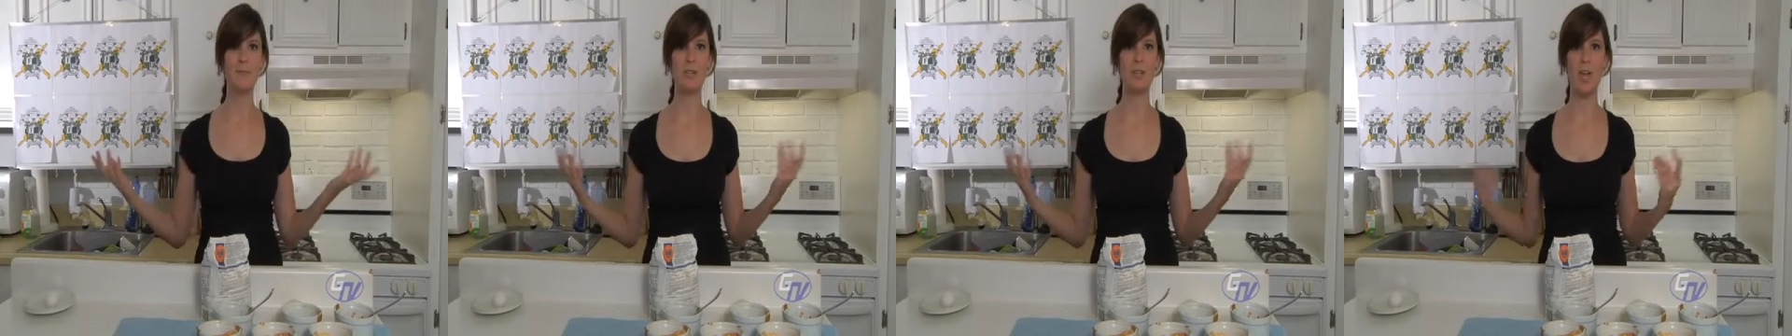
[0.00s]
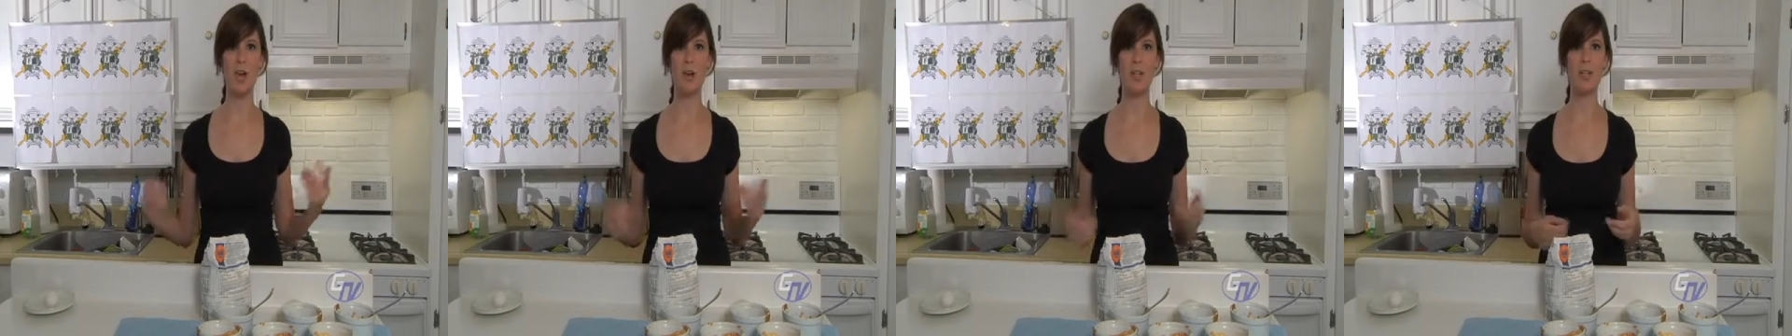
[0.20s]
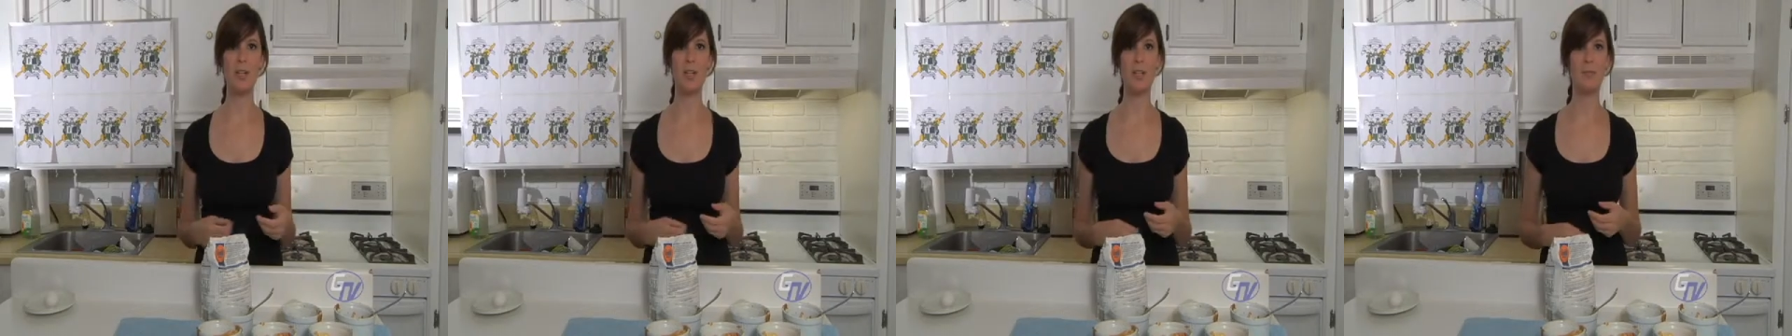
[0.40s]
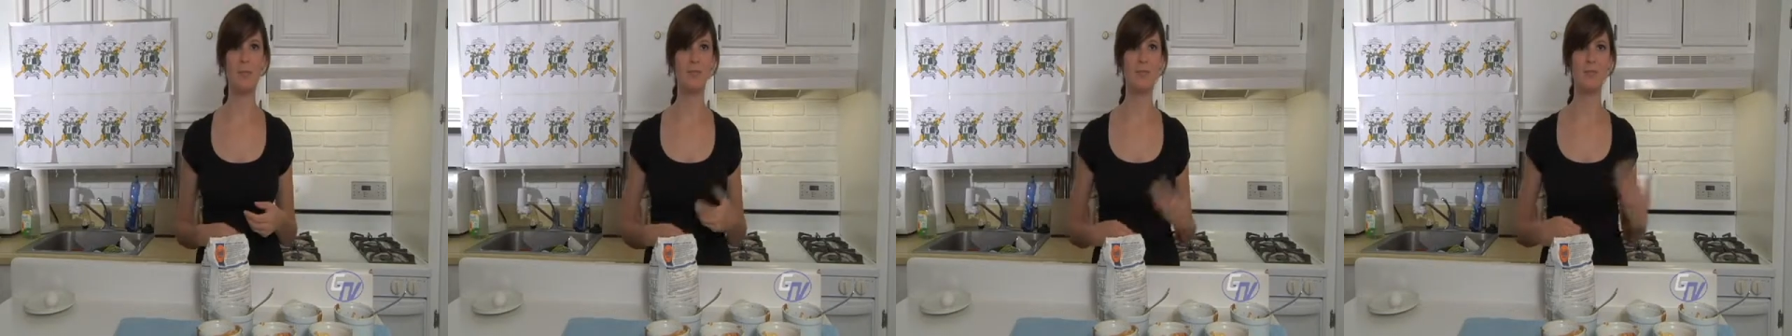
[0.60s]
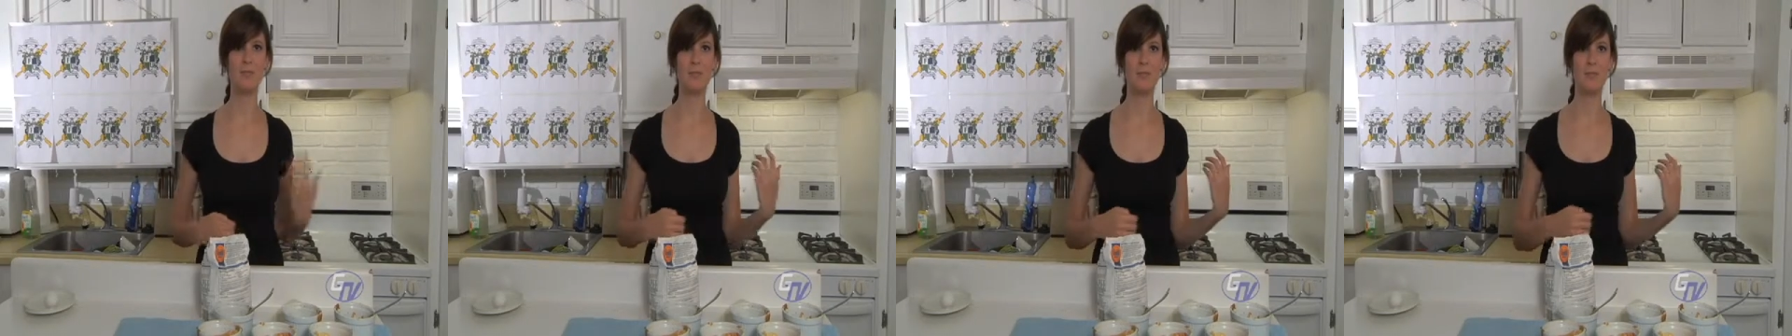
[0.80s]

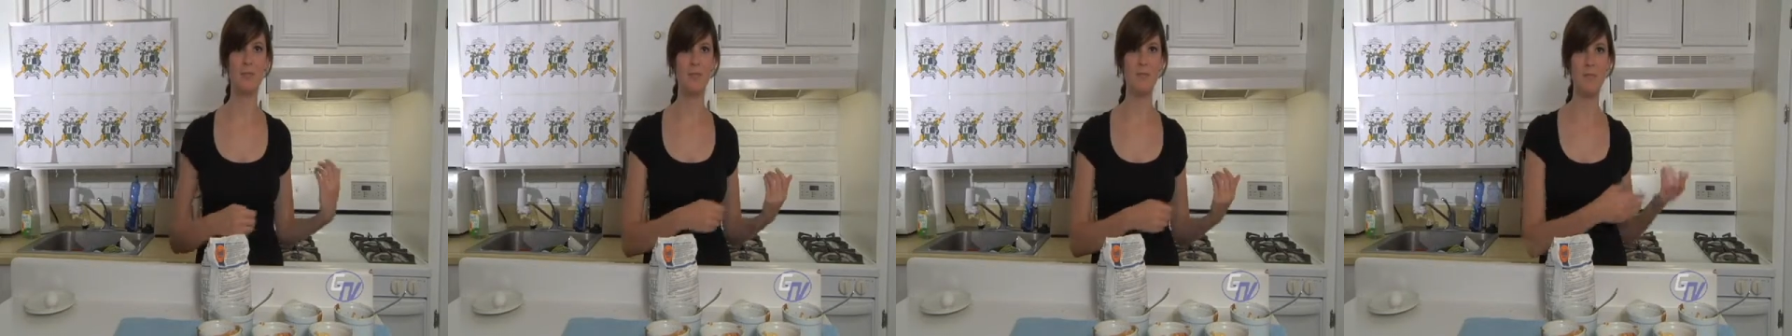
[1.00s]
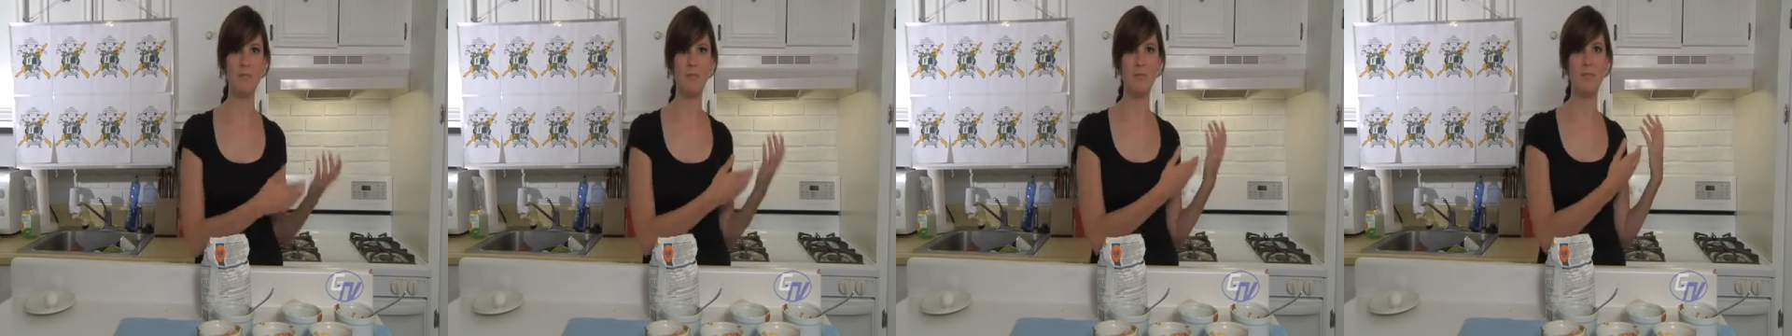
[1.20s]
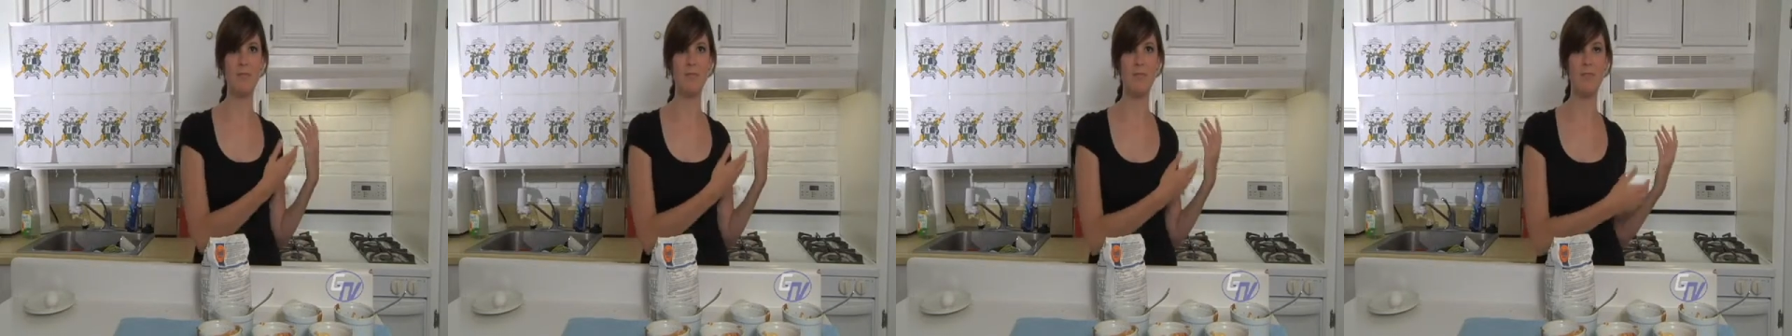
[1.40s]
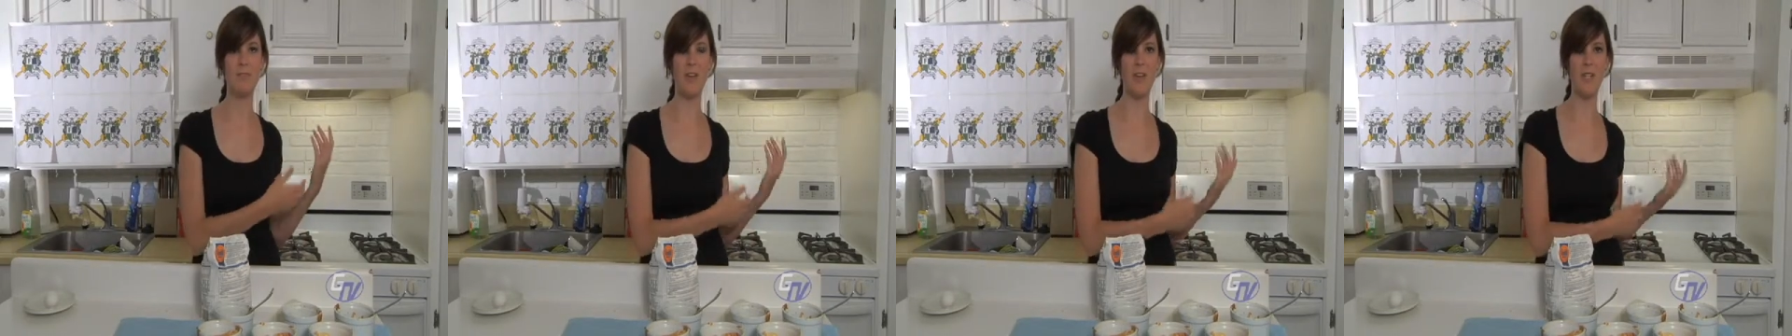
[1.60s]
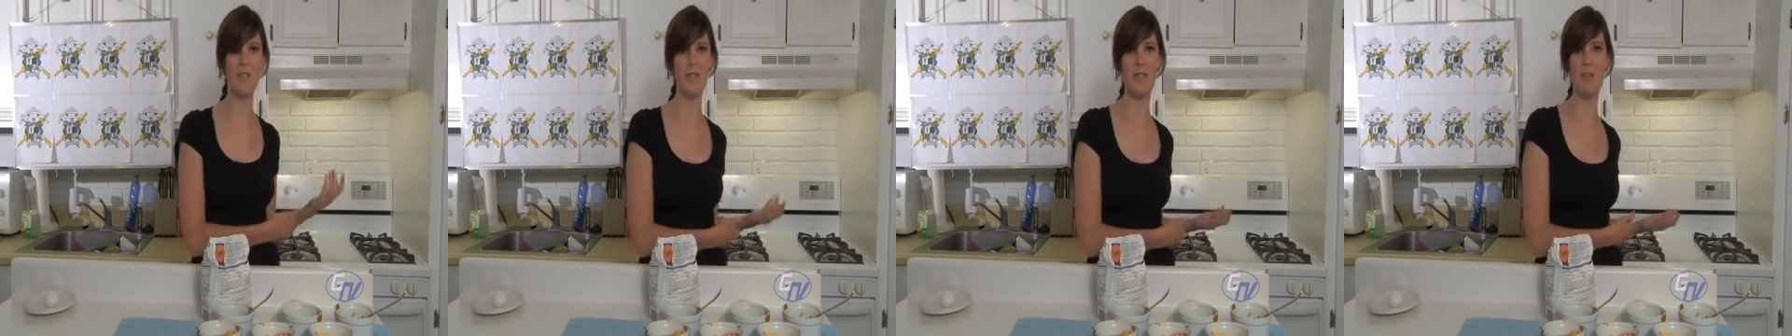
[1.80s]
chowder,
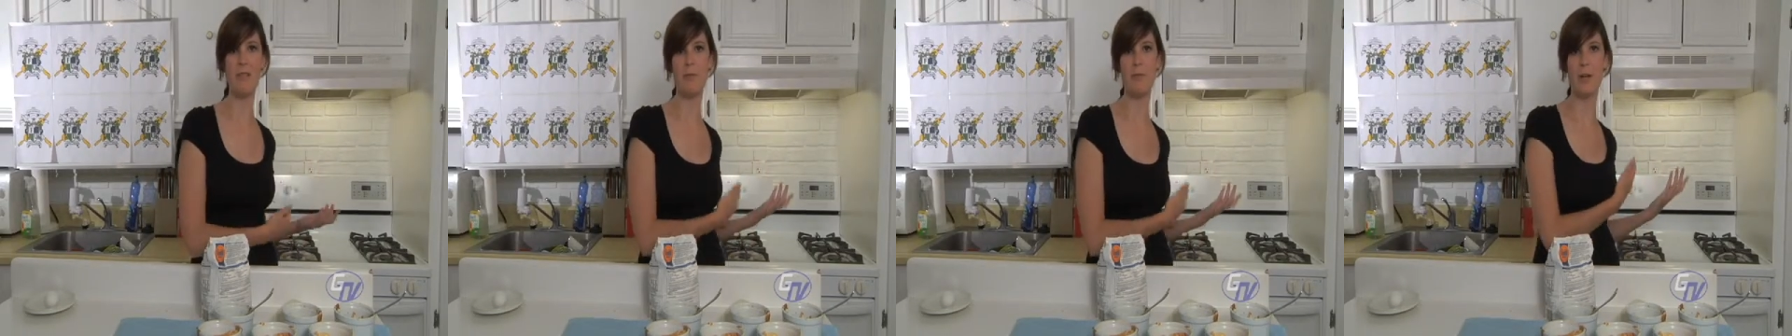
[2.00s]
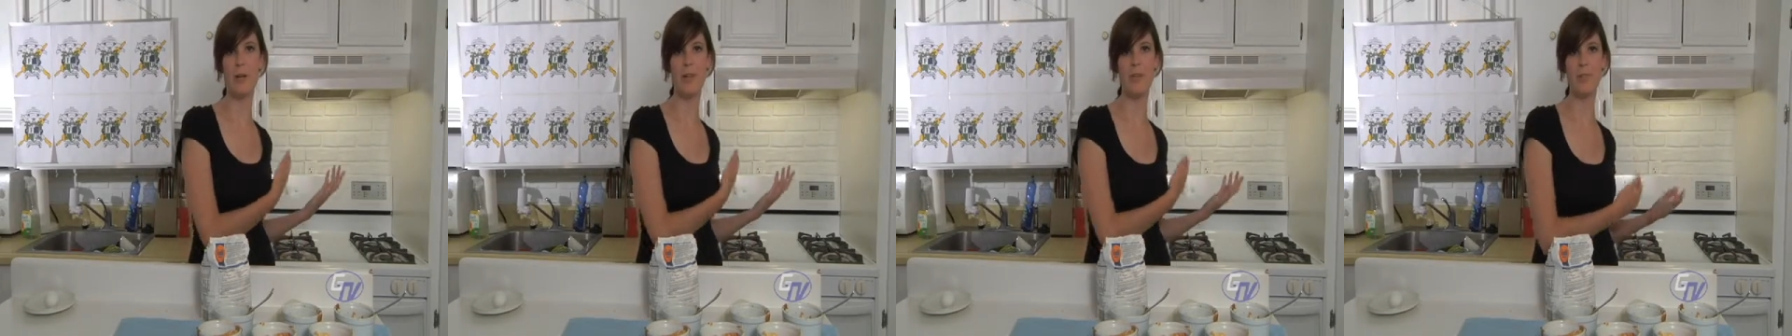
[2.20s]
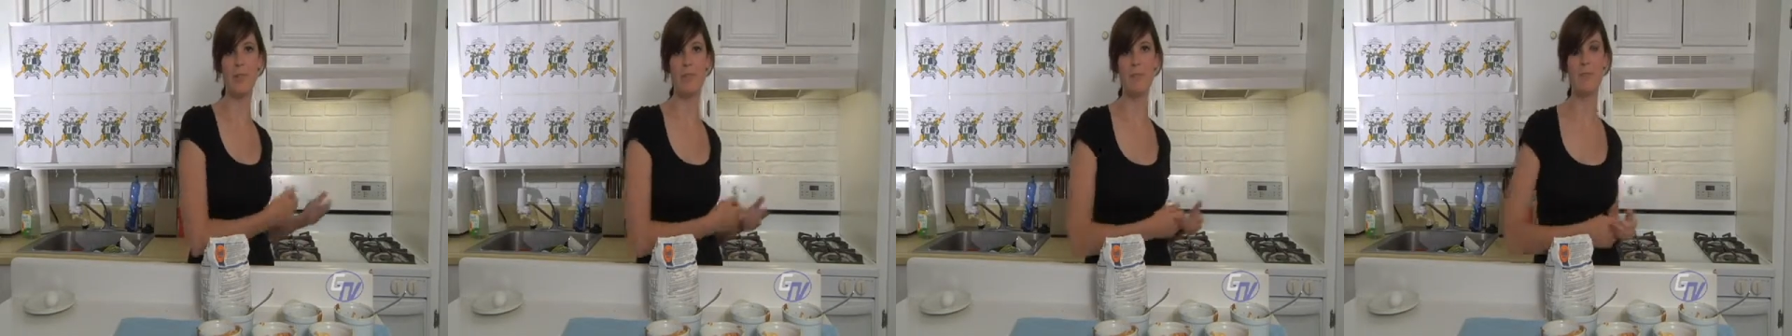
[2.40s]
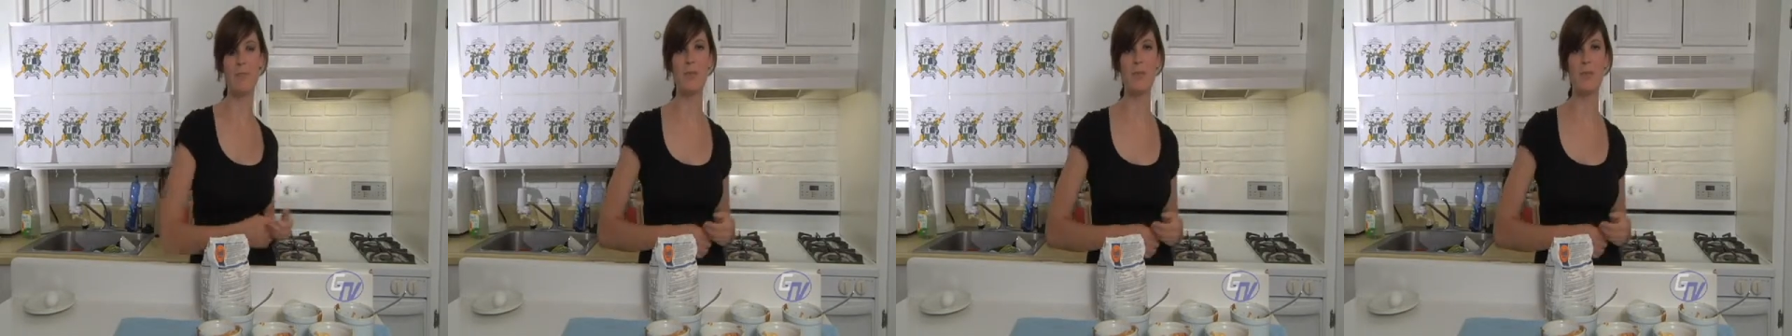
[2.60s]
fancy French